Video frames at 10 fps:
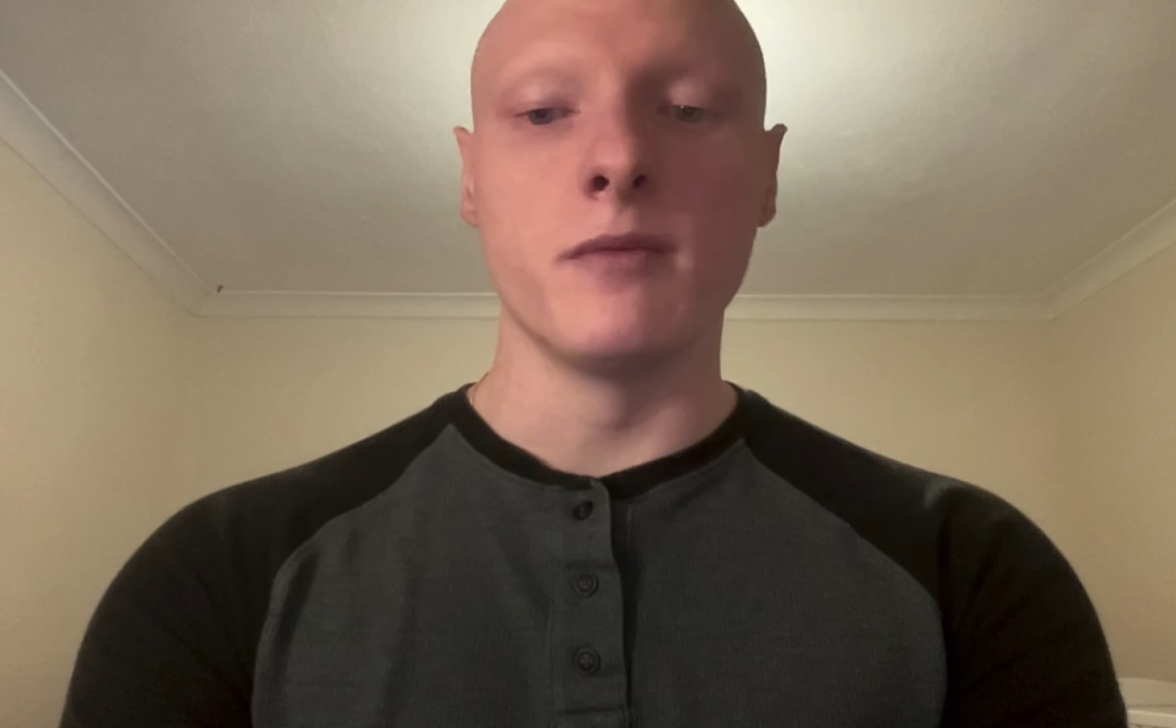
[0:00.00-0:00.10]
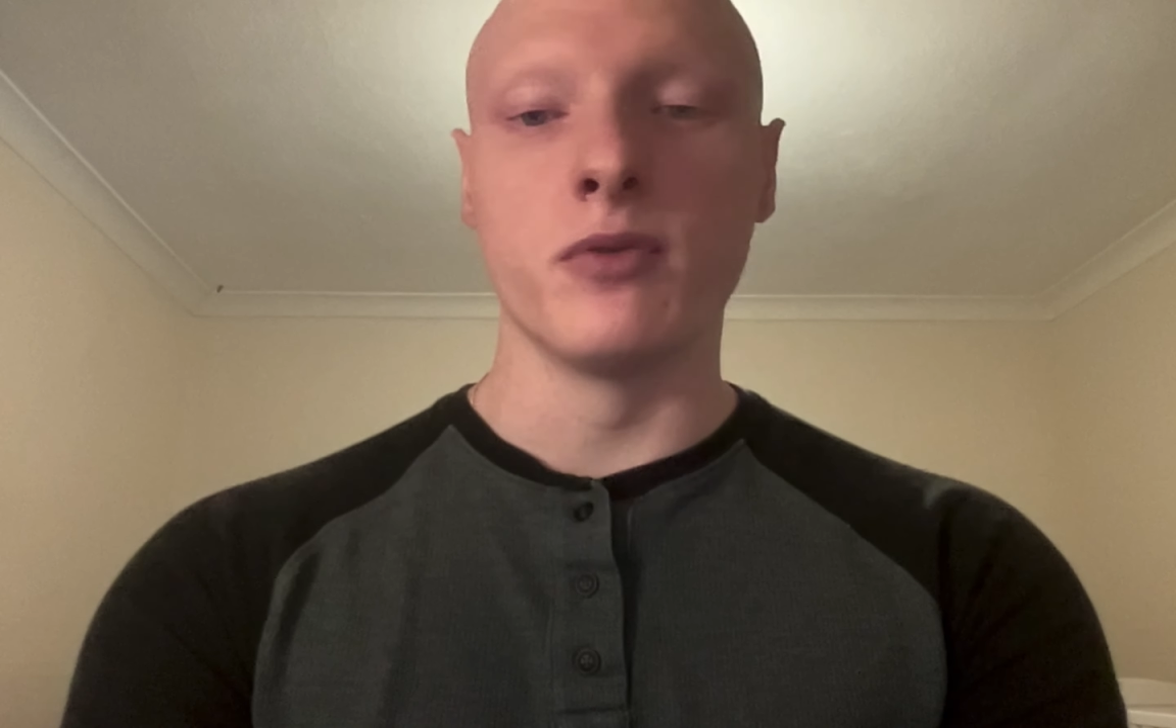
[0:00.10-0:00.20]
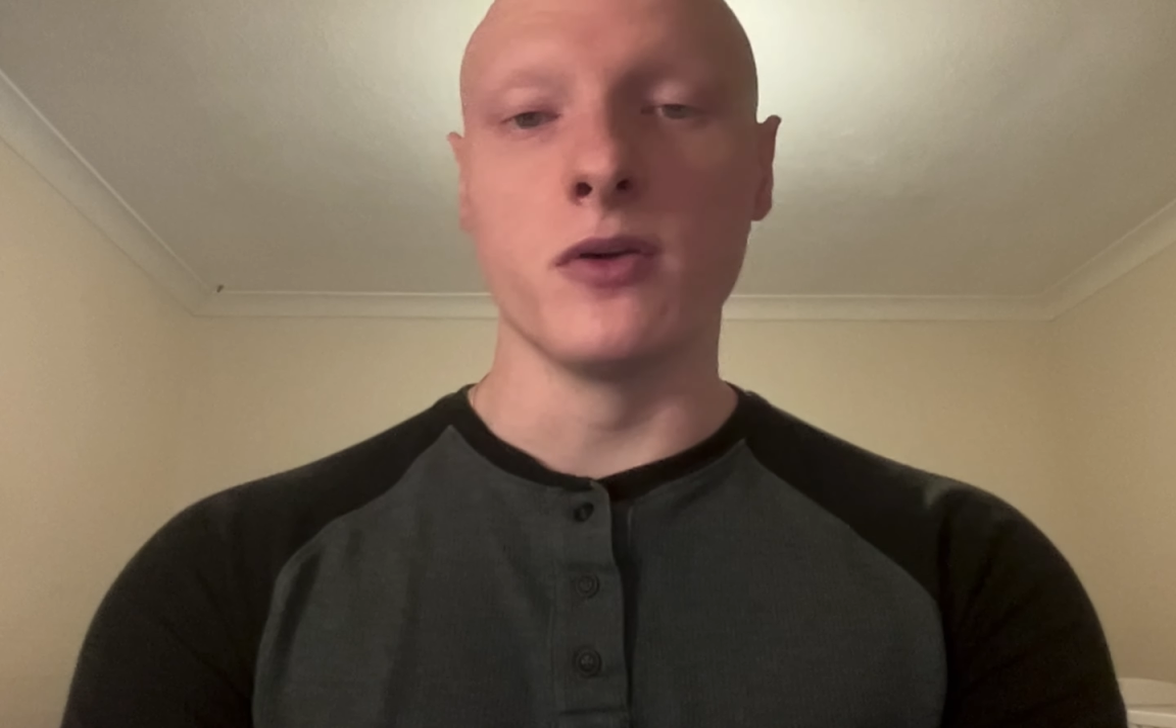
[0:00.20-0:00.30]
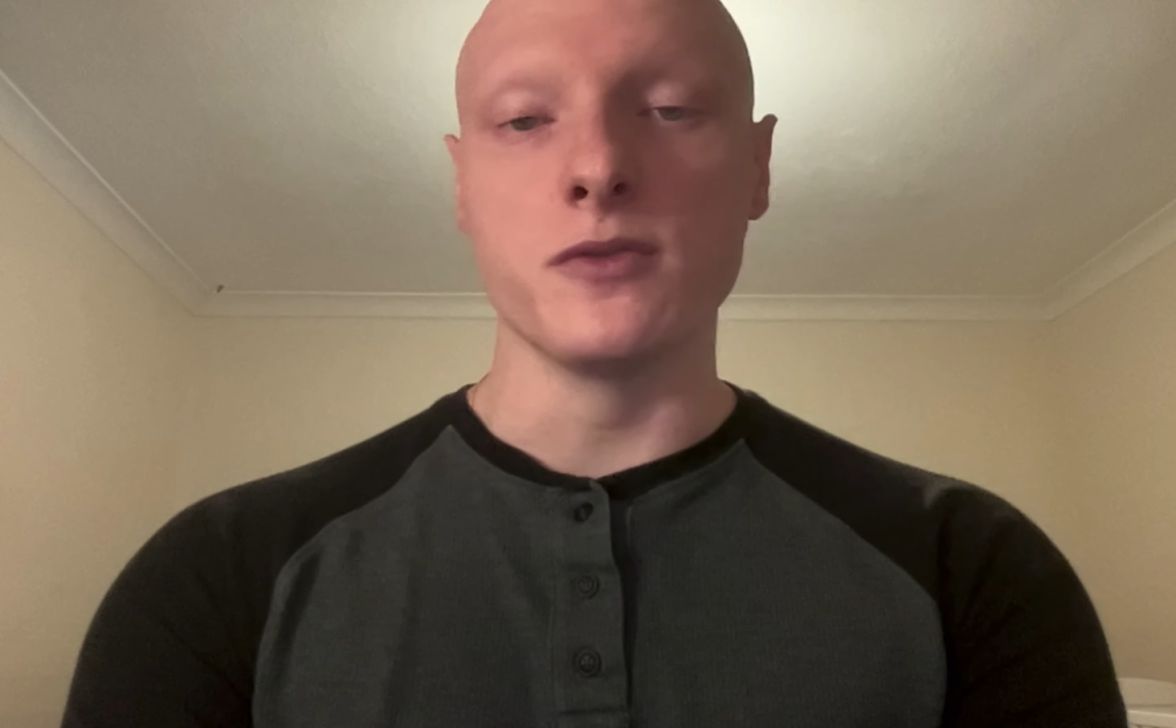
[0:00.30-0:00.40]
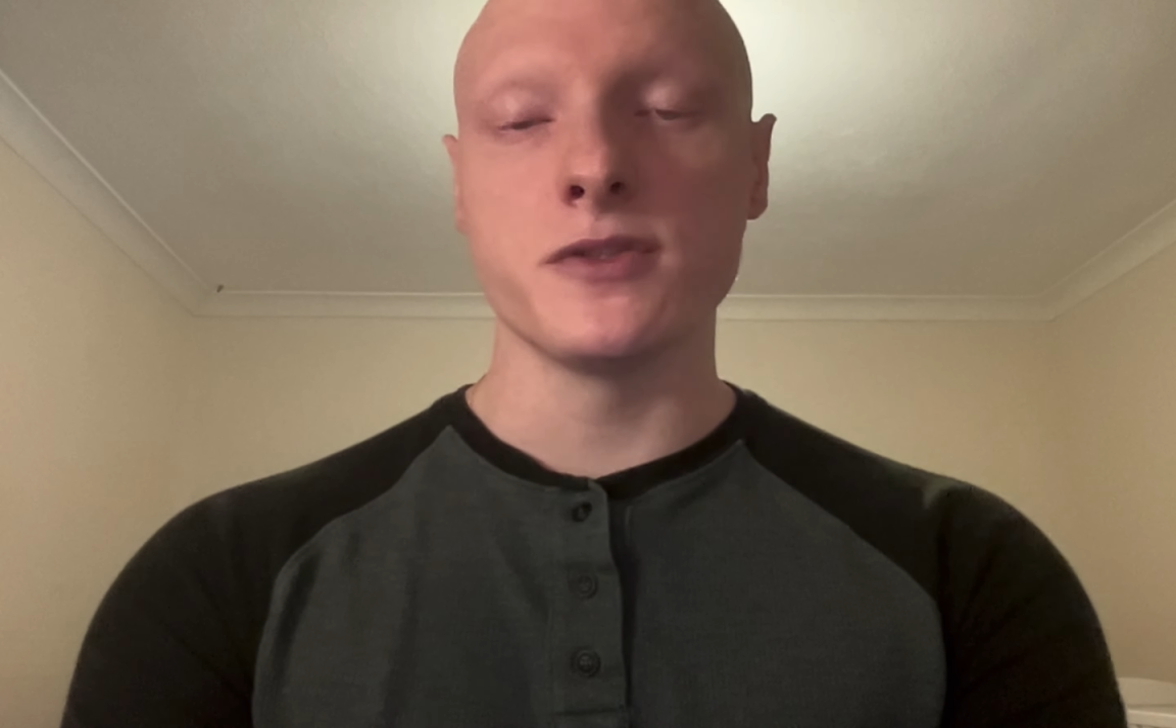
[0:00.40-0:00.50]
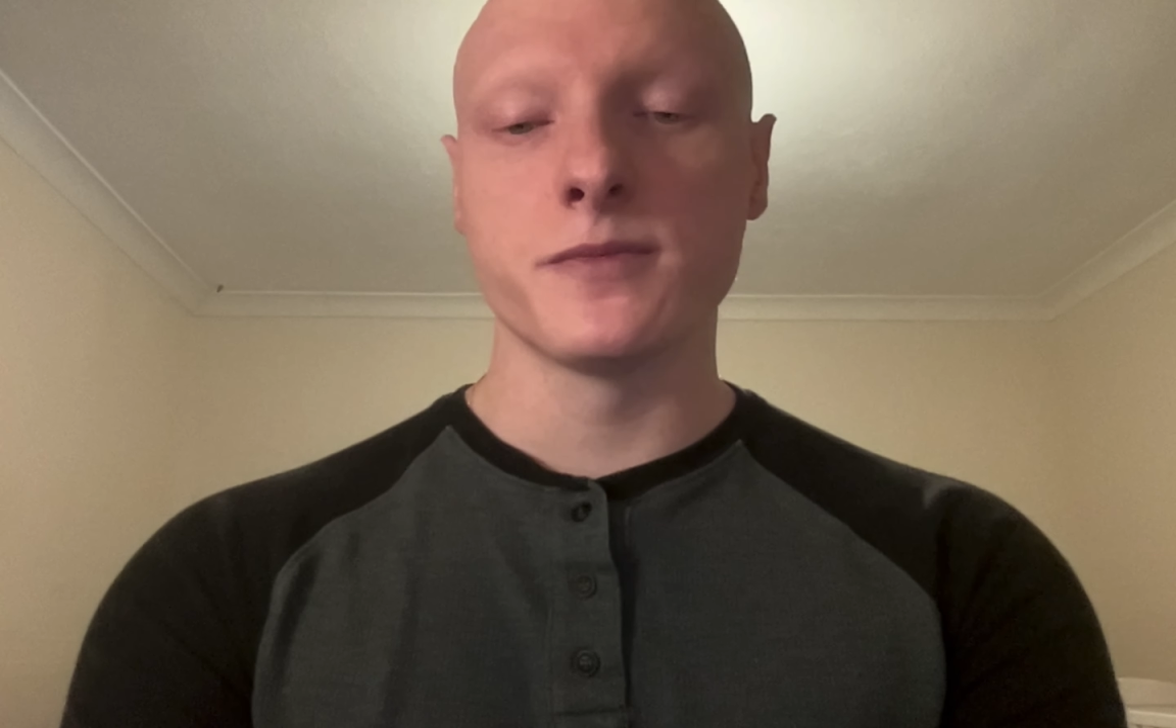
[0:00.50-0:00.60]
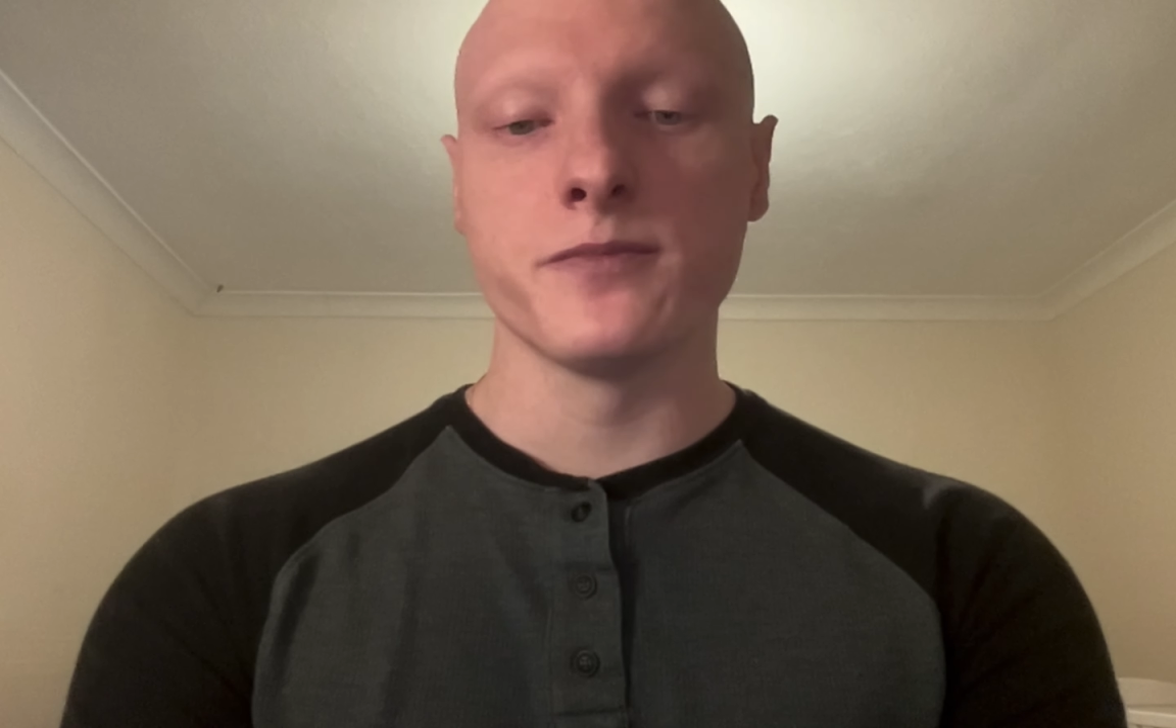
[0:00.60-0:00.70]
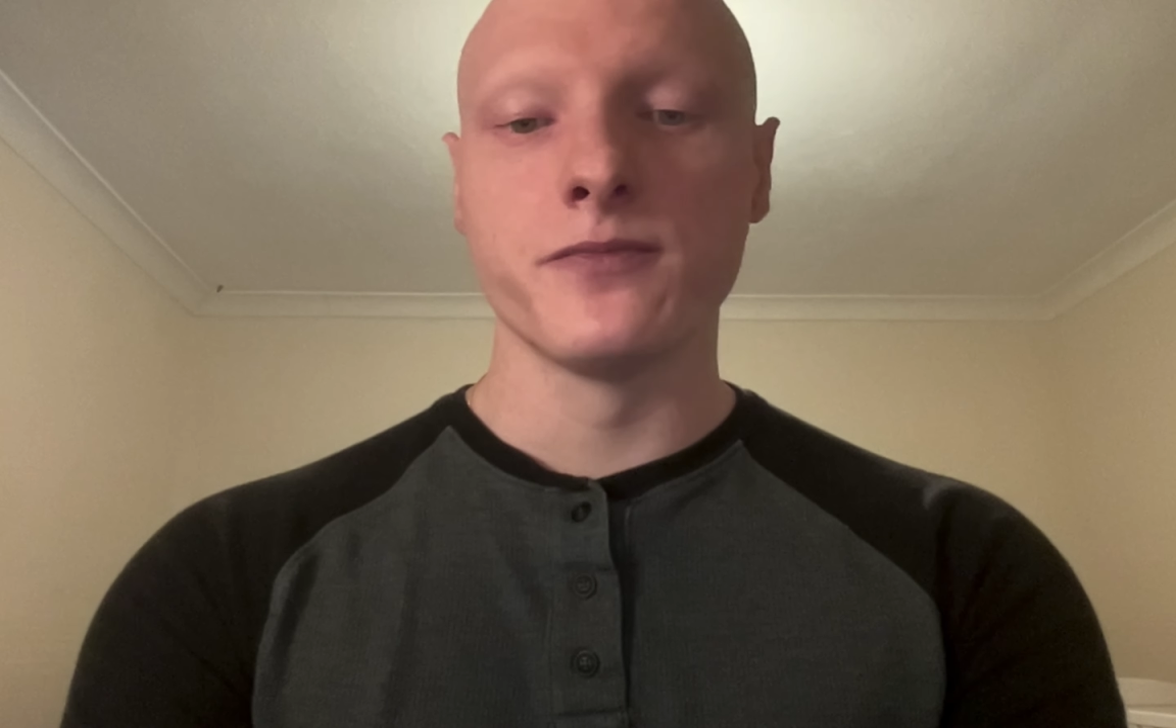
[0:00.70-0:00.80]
approach,